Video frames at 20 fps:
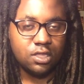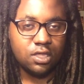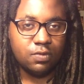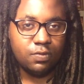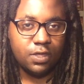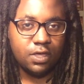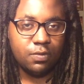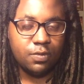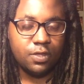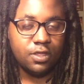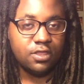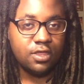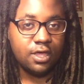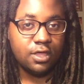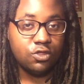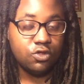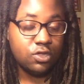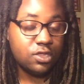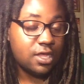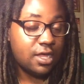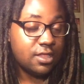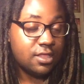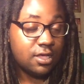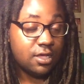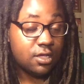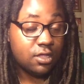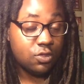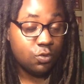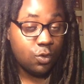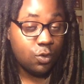can be a bit dangerous, I
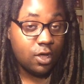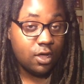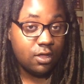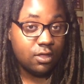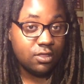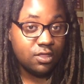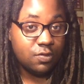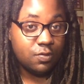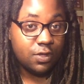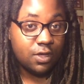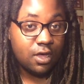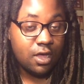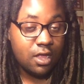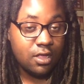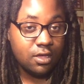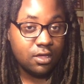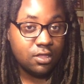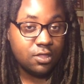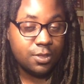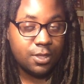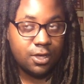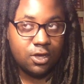think, as well, to be honest.